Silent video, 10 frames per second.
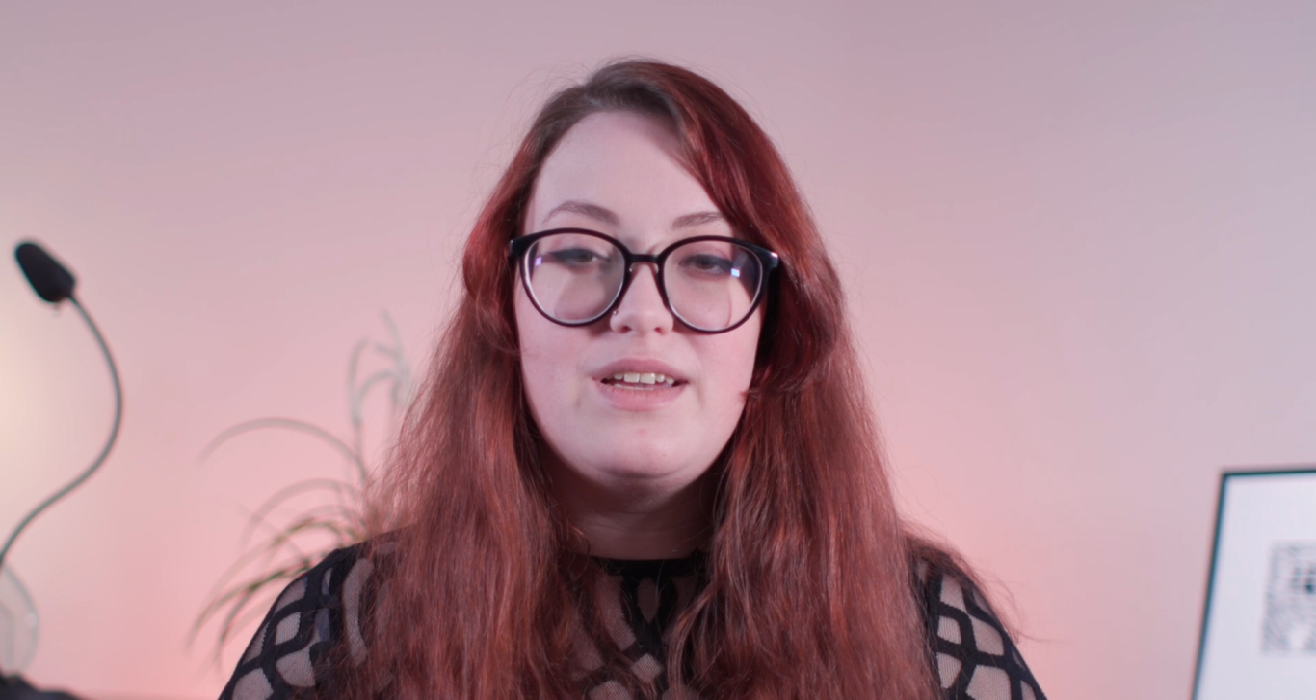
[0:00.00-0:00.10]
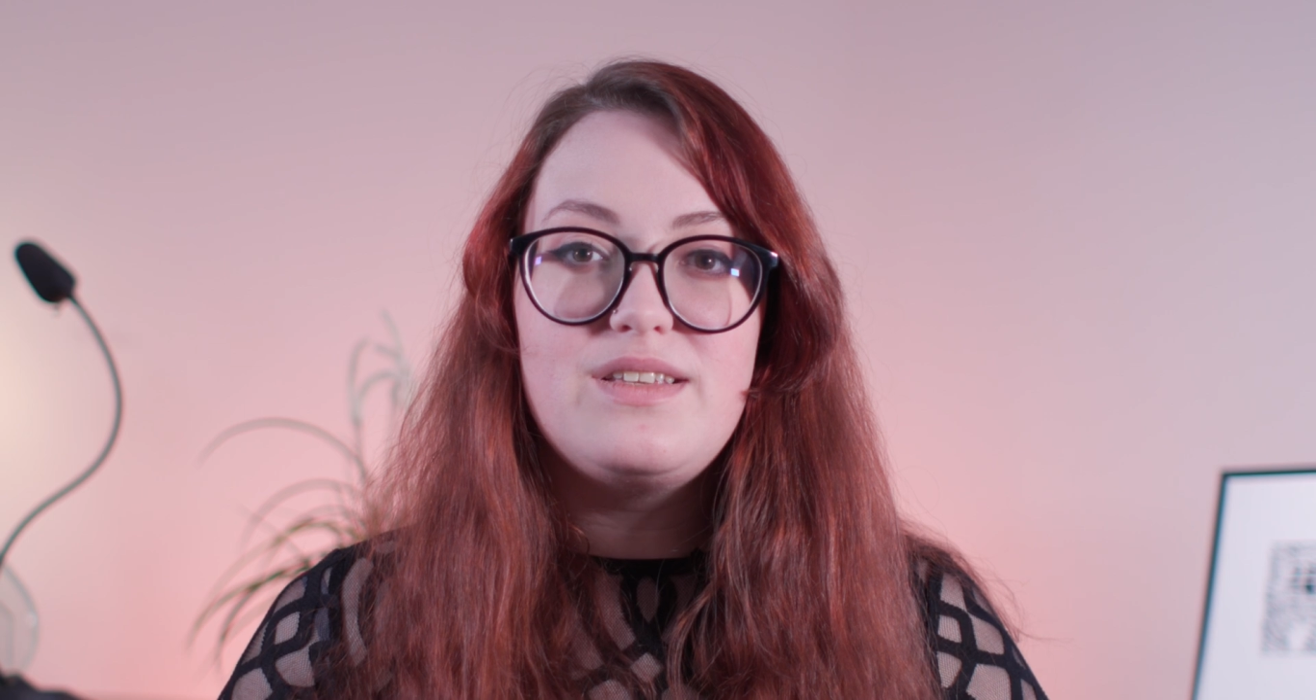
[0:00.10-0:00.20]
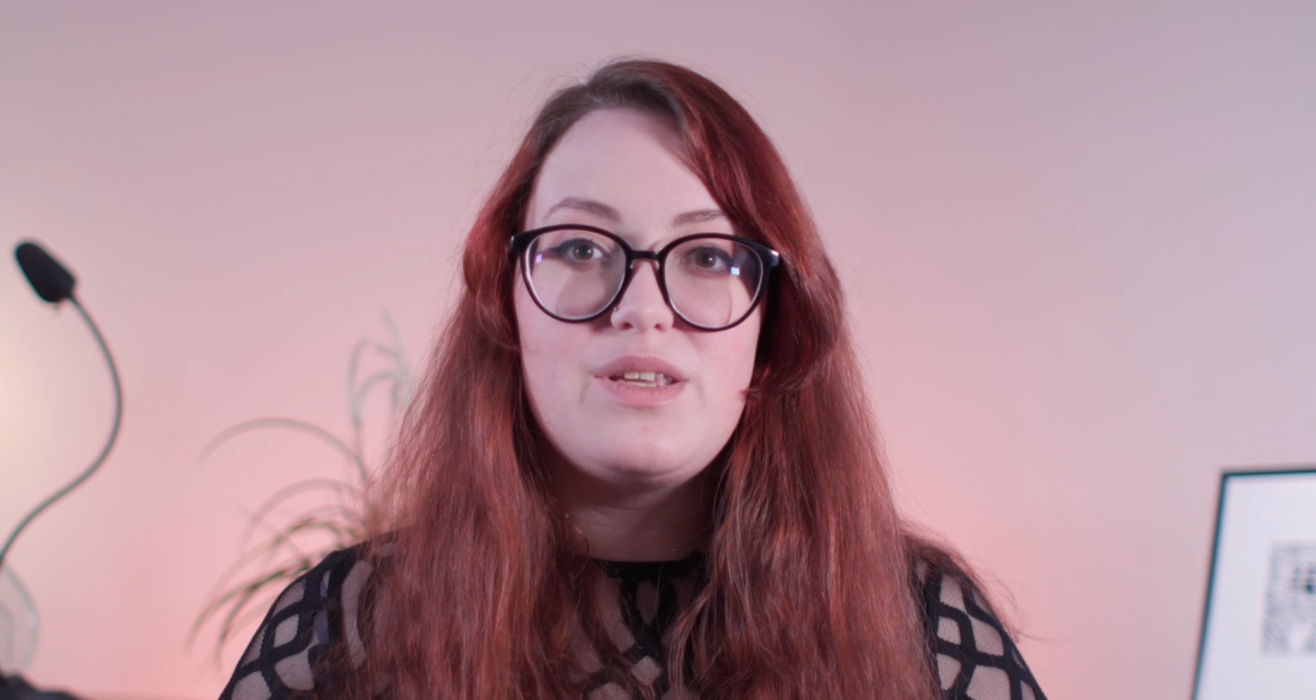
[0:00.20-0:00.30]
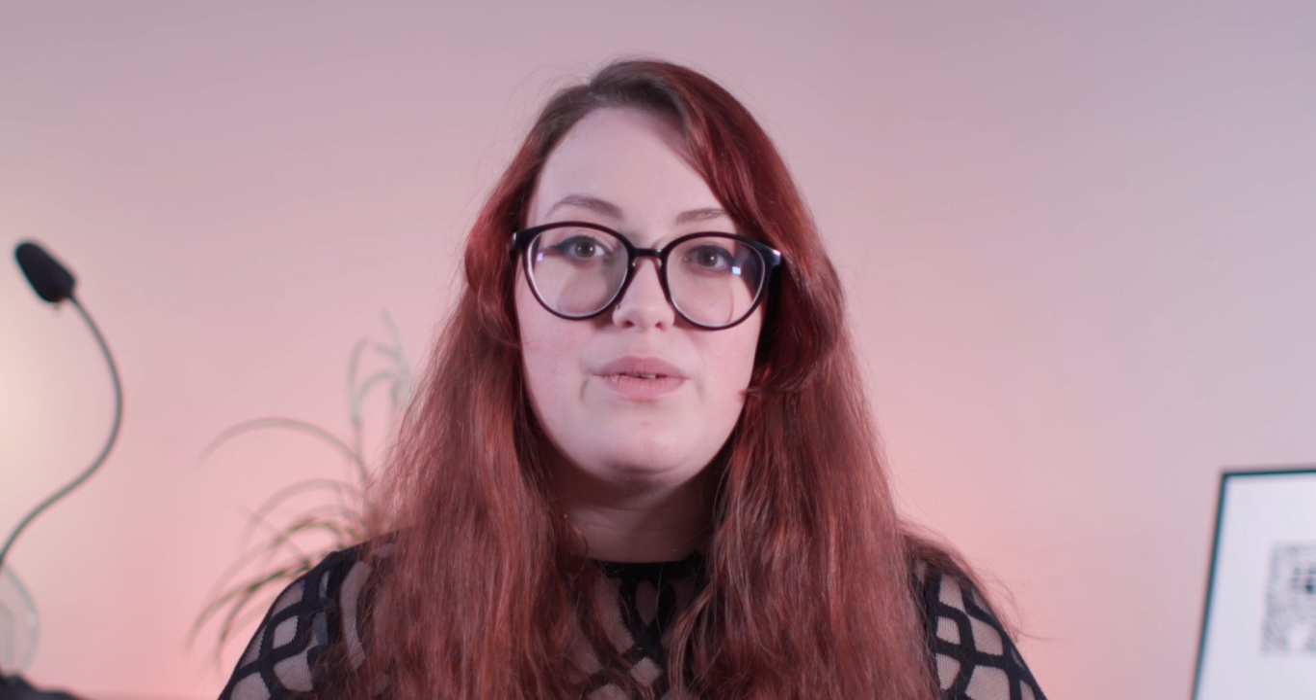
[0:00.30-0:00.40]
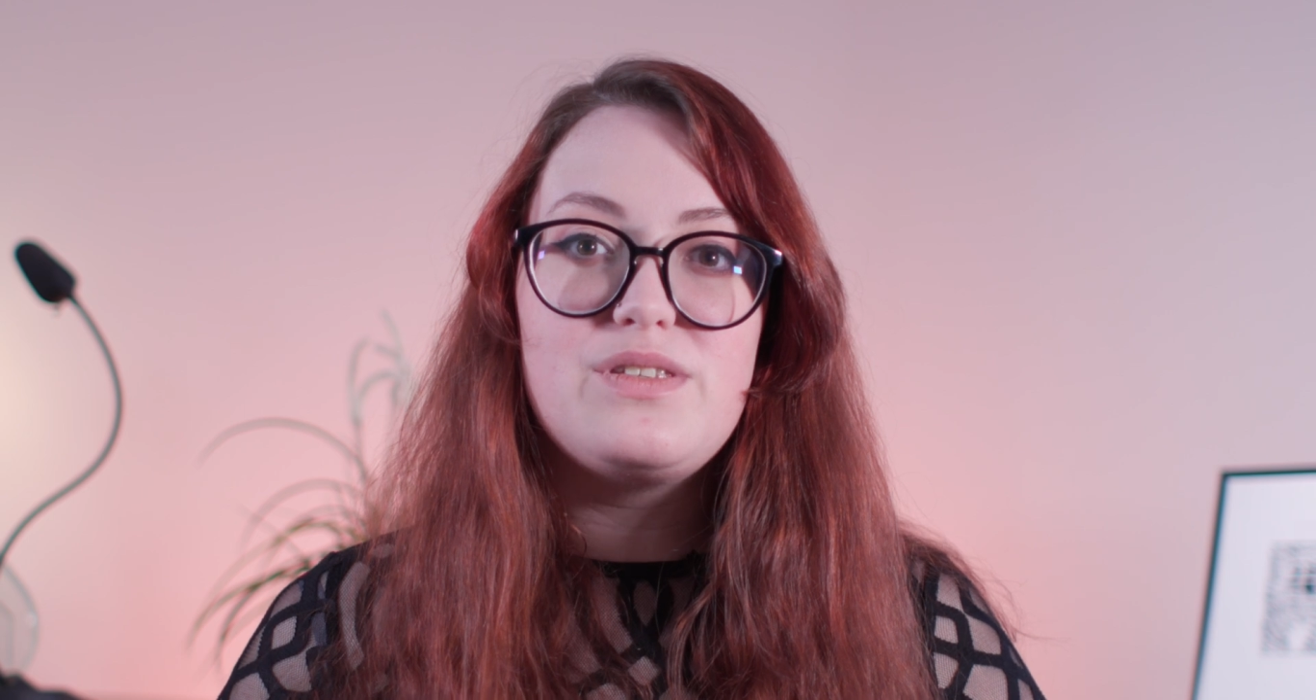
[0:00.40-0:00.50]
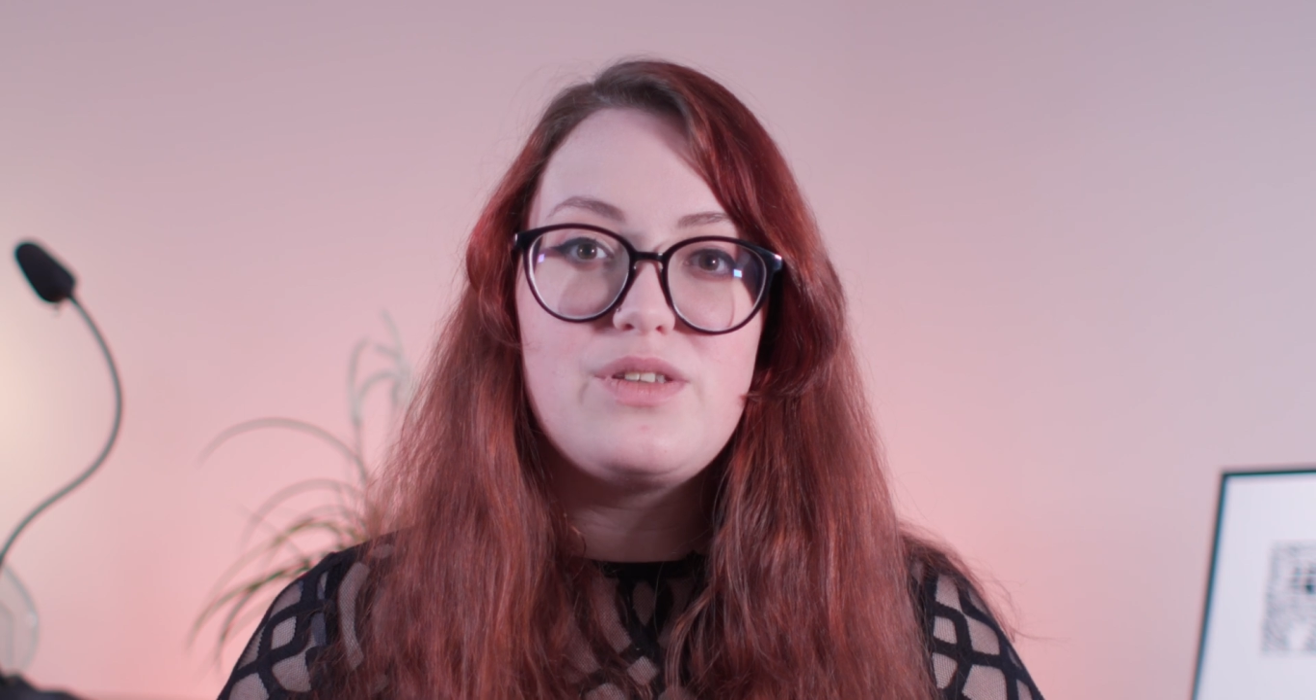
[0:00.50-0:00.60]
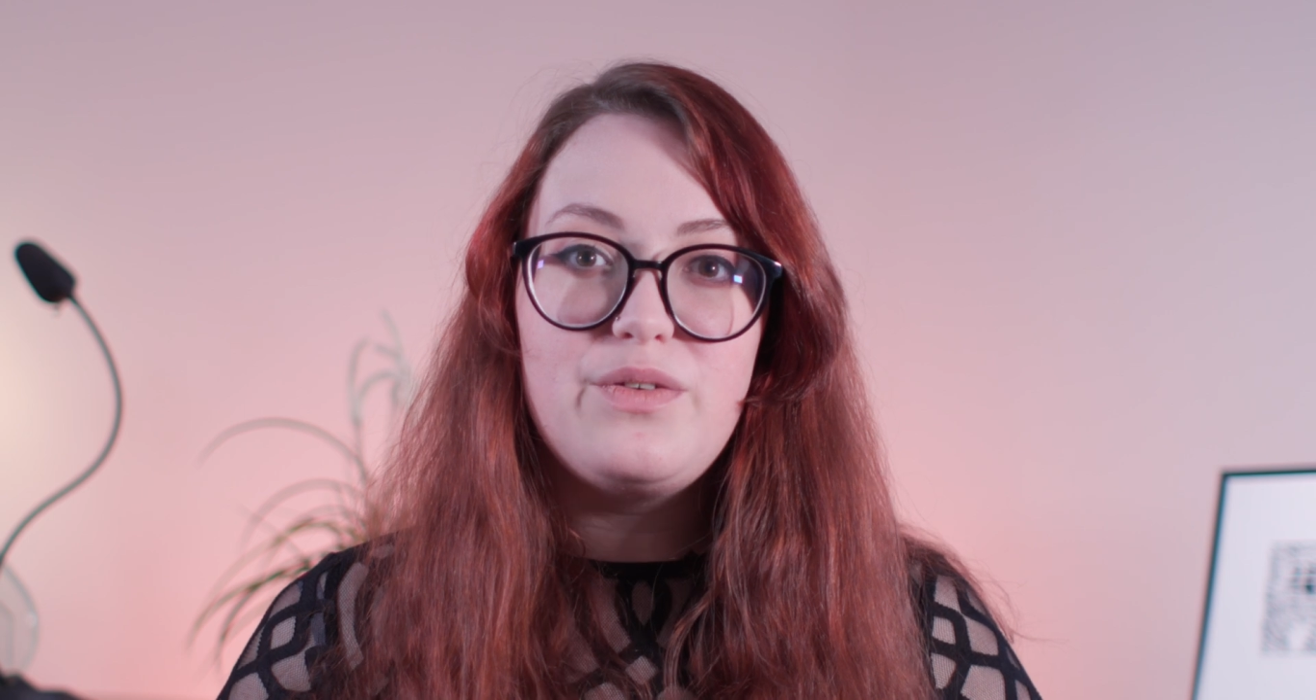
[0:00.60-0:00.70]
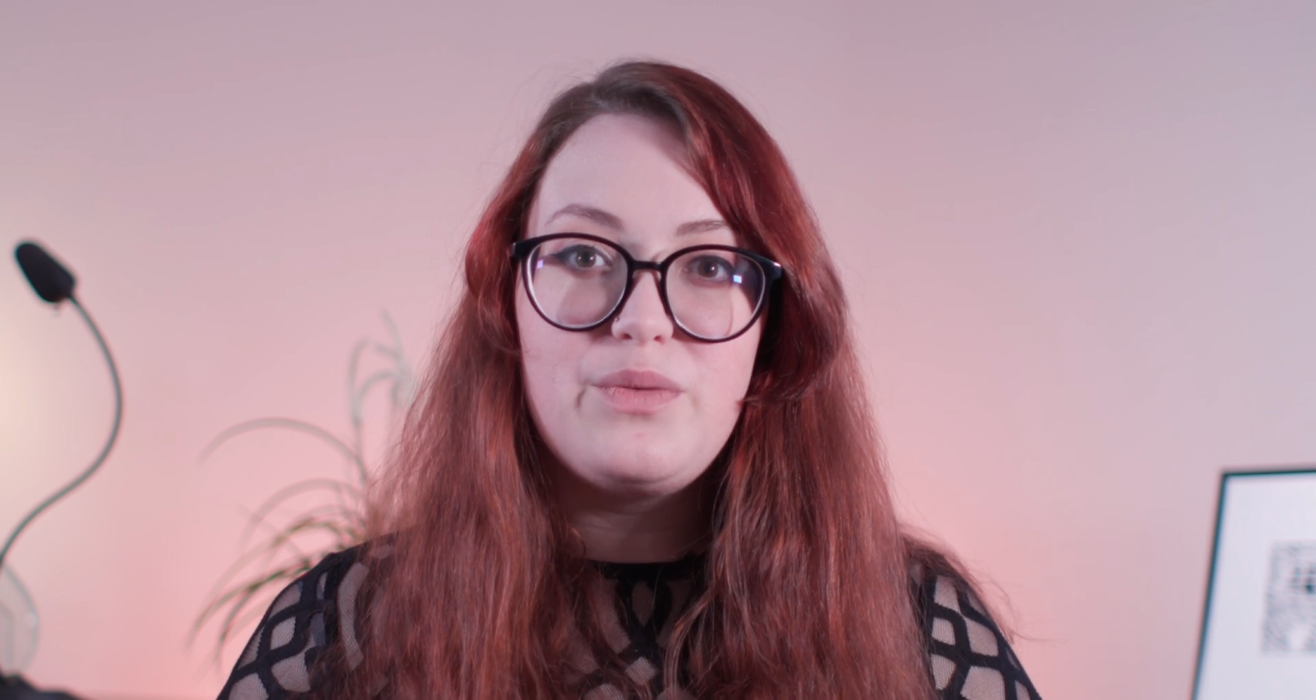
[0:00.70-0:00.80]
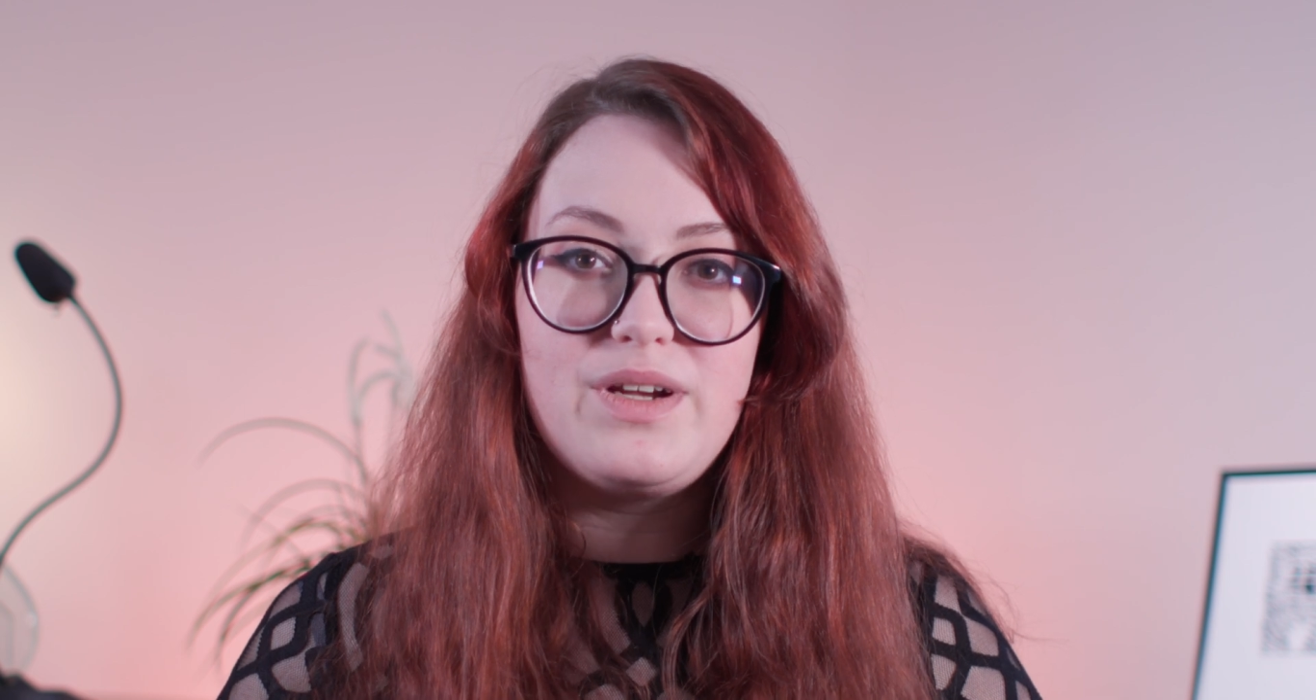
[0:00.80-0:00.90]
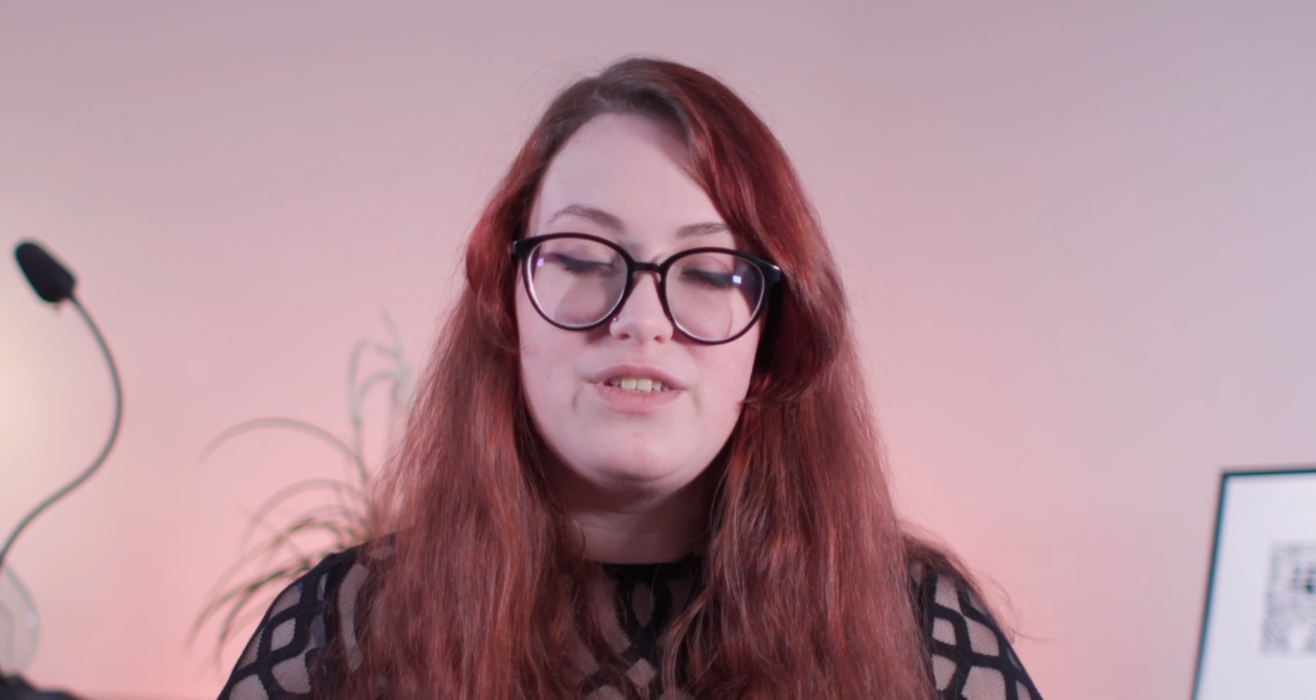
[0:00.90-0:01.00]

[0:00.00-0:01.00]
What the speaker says: So in software